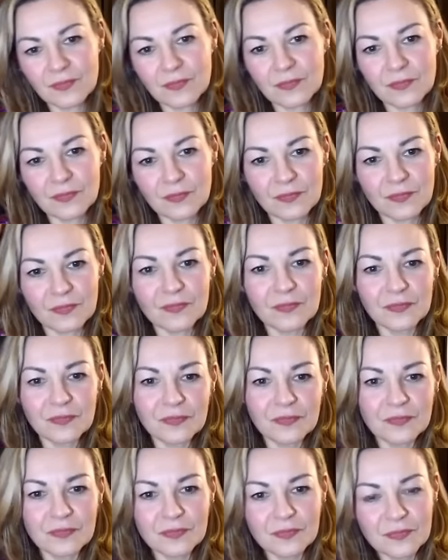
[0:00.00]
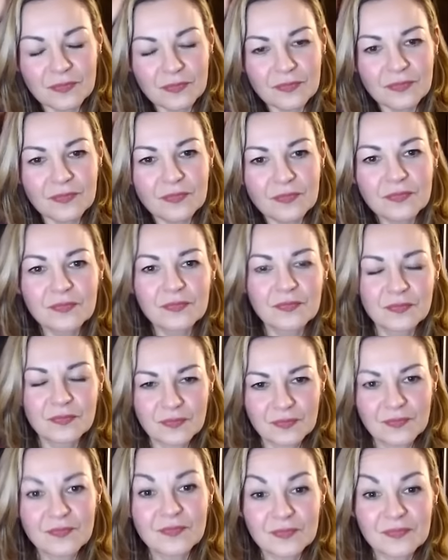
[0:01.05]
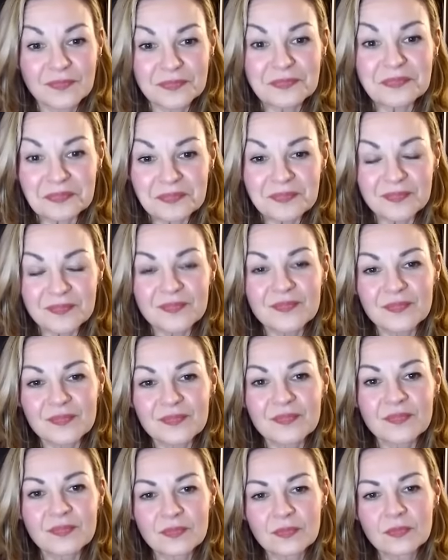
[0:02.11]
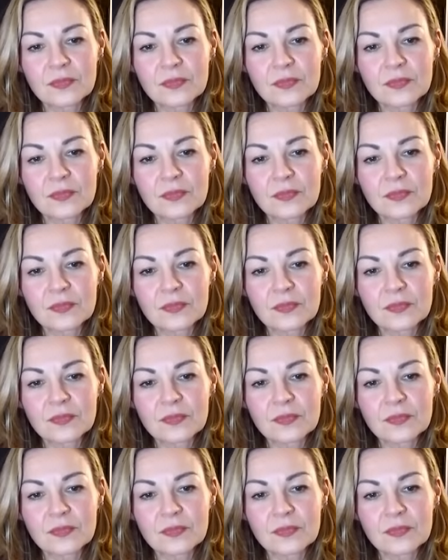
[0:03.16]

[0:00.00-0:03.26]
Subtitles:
The person shown says nothing.